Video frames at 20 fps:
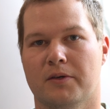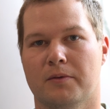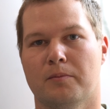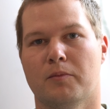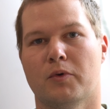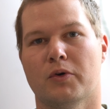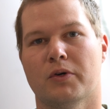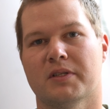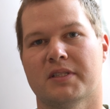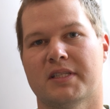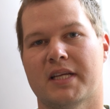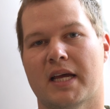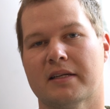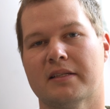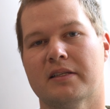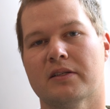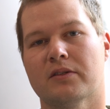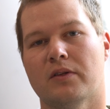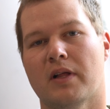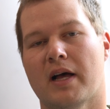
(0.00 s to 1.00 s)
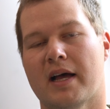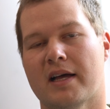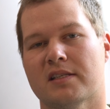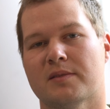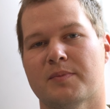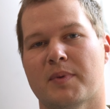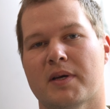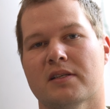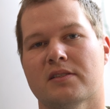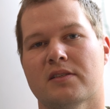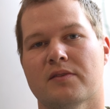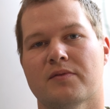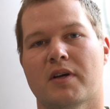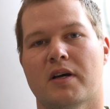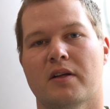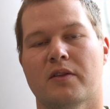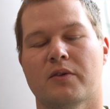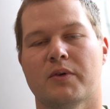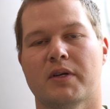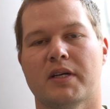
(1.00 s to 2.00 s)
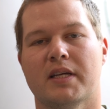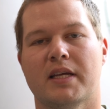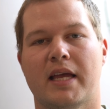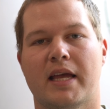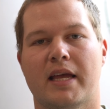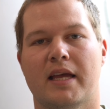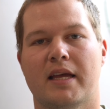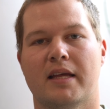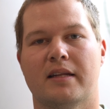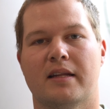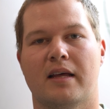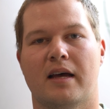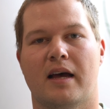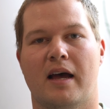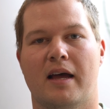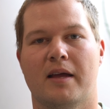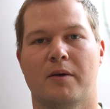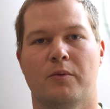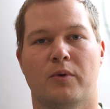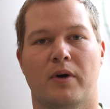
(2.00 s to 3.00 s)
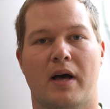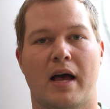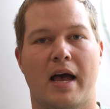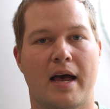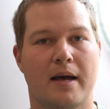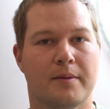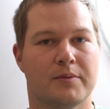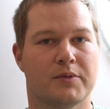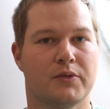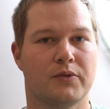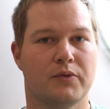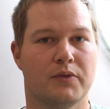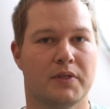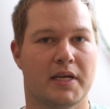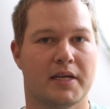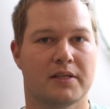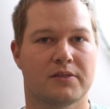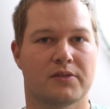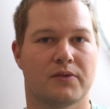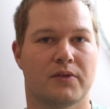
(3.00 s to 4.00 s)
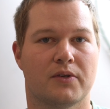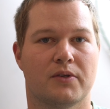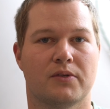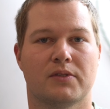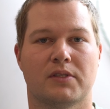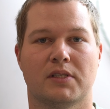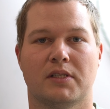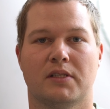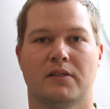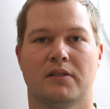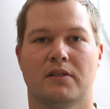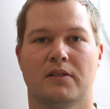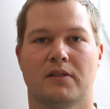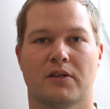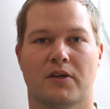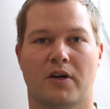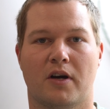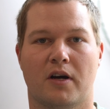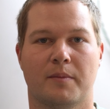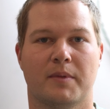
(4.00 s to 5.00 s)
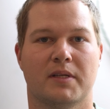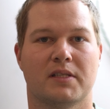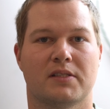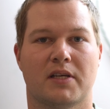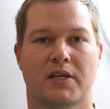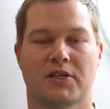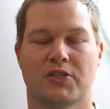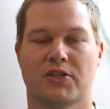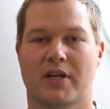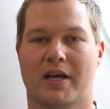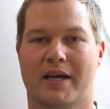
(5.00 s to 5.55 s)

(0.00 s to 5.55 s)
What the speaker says: more technical aspects of coloring, and I will absolutely answer those in the comment section.